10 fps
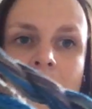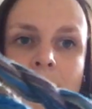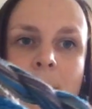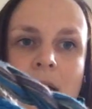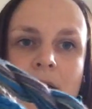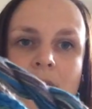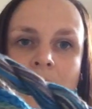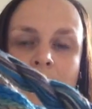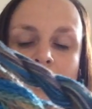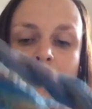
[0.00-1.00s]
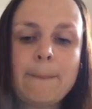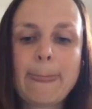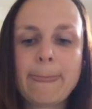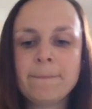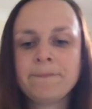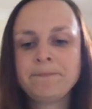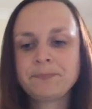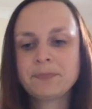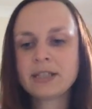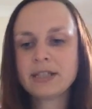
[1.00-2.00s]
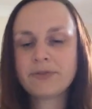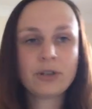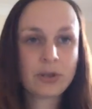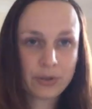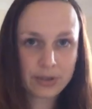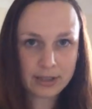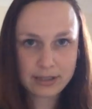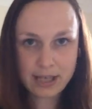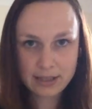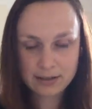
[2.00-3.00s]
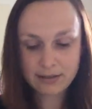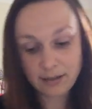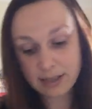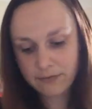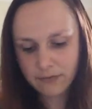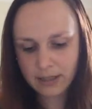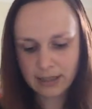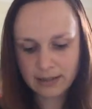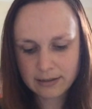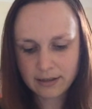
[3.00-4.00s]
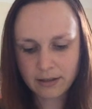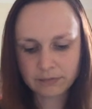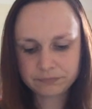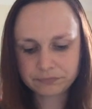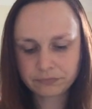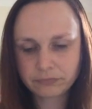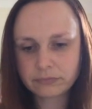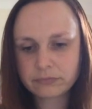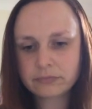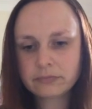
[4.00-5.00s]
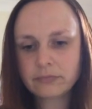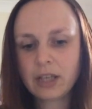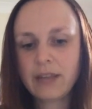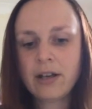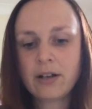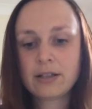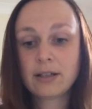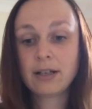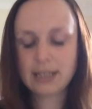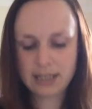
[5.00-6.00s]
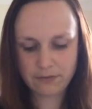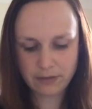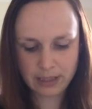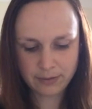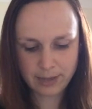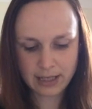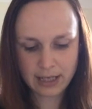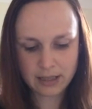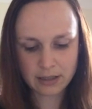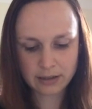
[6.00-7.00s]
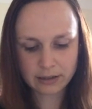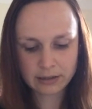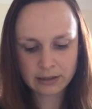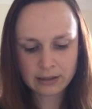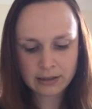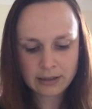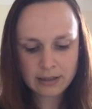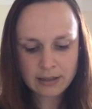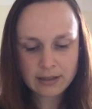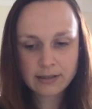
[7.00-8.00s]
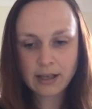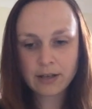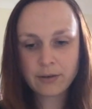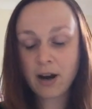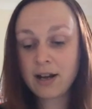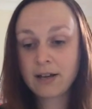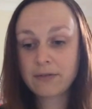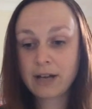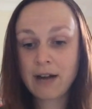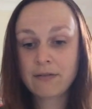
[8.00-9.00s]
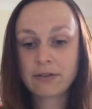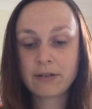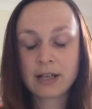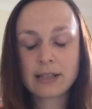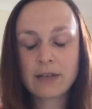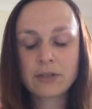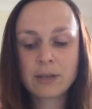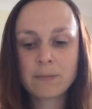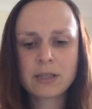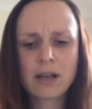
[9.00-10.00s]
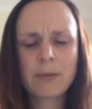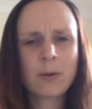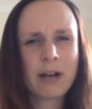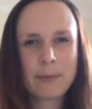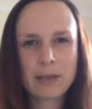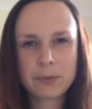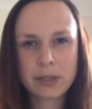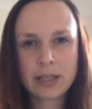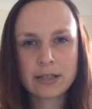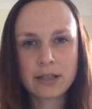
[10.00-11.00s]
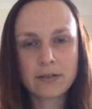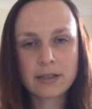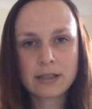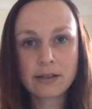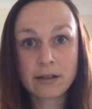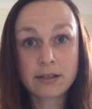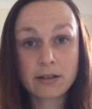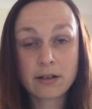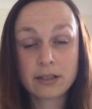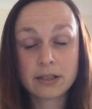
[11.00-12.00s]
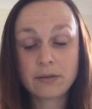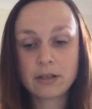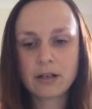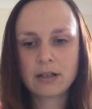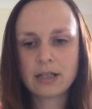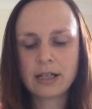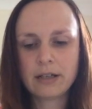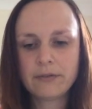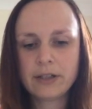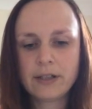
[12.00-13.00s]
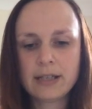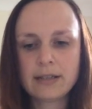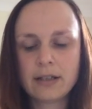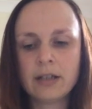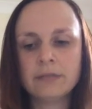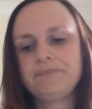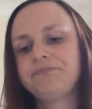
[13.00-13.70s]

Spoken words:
are matching, but the different cotton takes the dye differently, so they are slightly different in the way they look. So I love Caron threads. They've jumped up quite a bit in price though since I started doing Hardanger a few years ago.